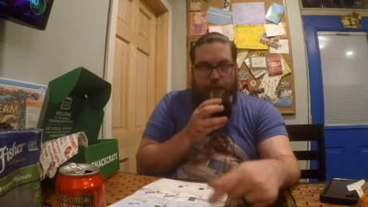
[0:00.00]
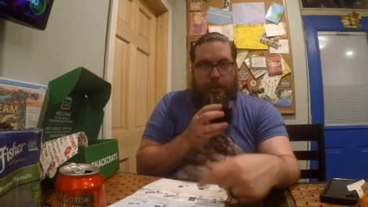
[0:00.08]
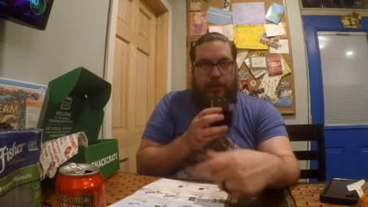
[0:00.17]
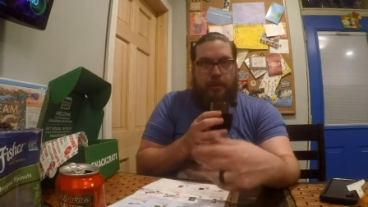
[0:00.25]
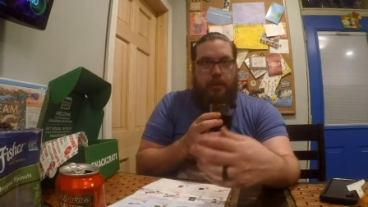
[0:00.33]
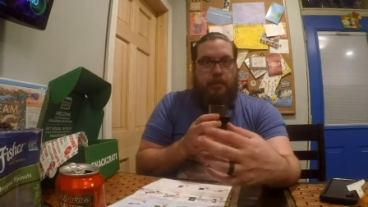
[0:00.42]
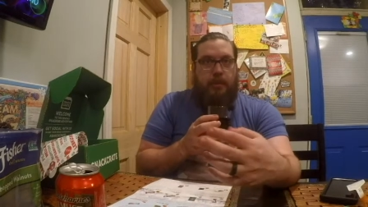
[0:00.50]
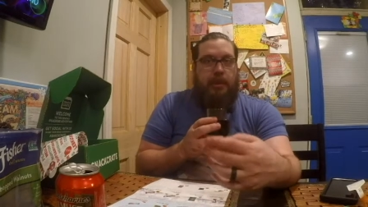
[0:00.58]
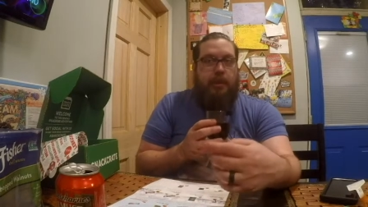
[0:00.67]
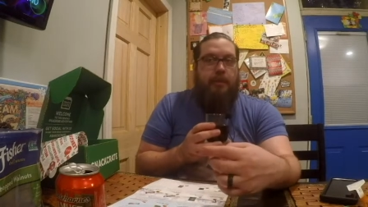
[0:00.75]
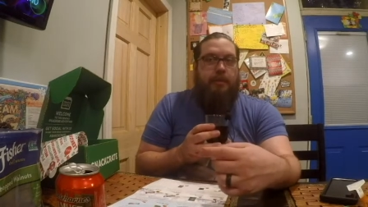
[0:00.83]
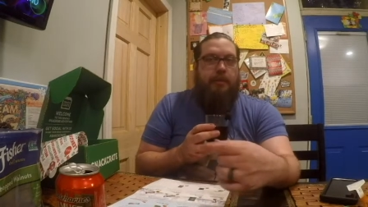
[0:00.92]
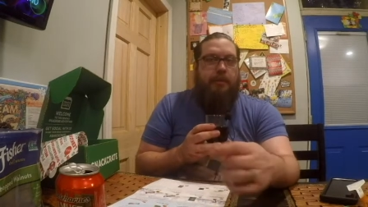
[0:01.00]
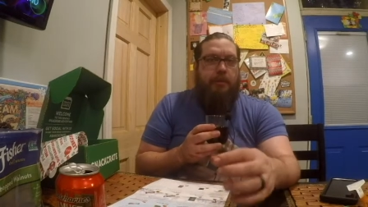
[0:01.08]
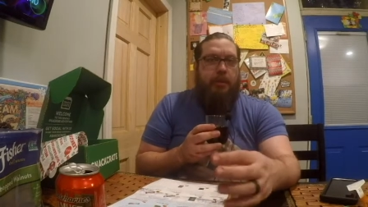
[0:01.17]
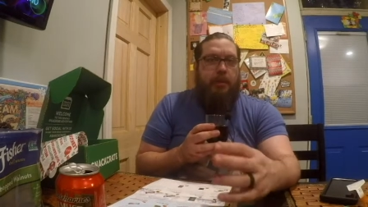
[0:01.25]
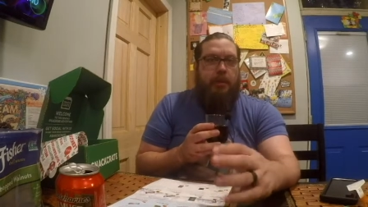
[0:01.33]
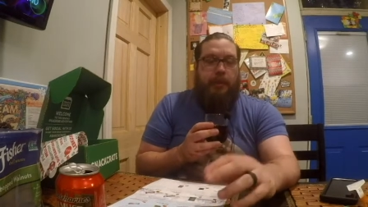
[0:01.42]
There's some like
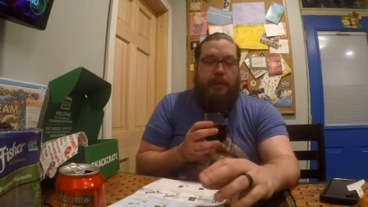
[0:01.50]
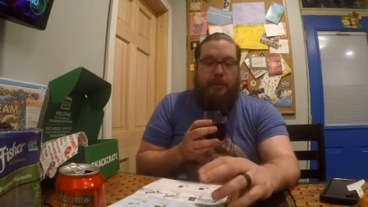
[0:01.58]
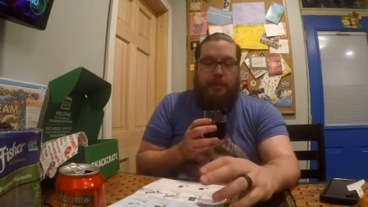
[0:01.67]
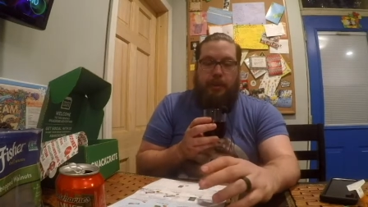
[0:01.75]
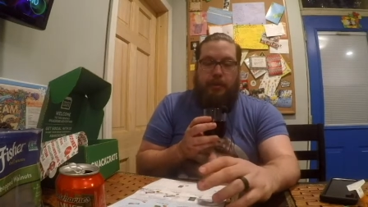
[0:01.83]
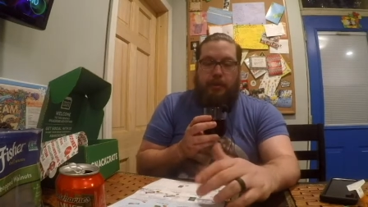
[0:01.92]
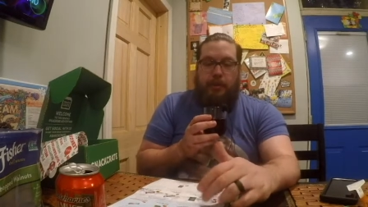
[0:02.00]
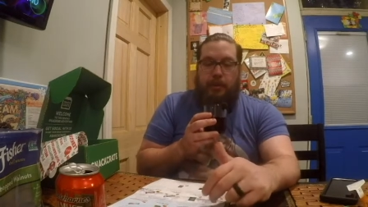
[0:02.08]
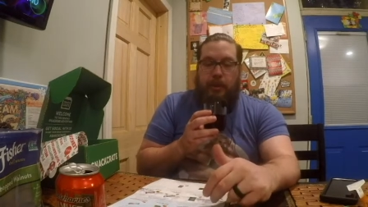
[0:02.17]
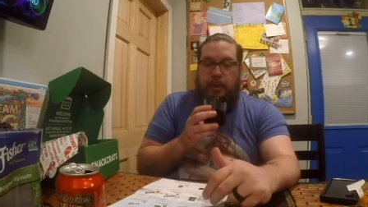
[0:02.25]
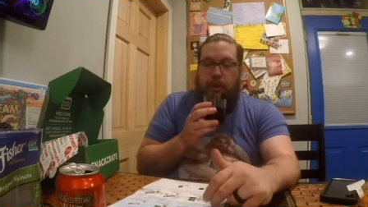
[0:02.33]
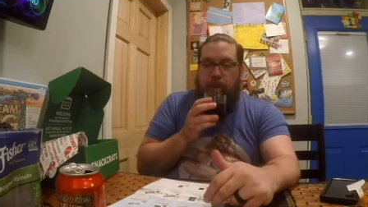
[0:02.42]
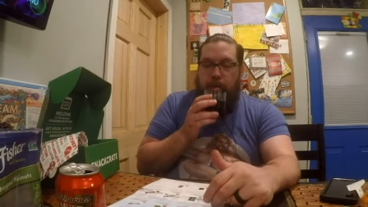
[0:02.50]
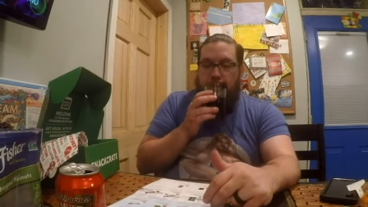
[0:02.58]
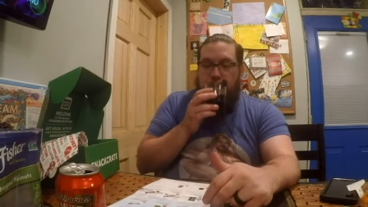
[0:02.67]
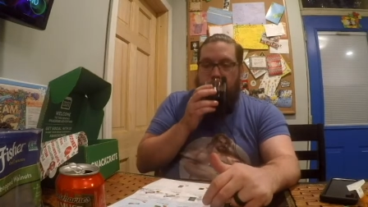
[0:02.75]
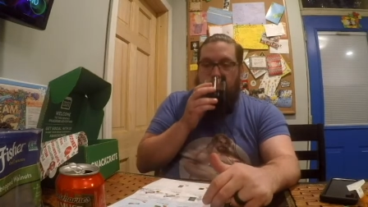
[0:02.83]
fruity spicy notes going on there.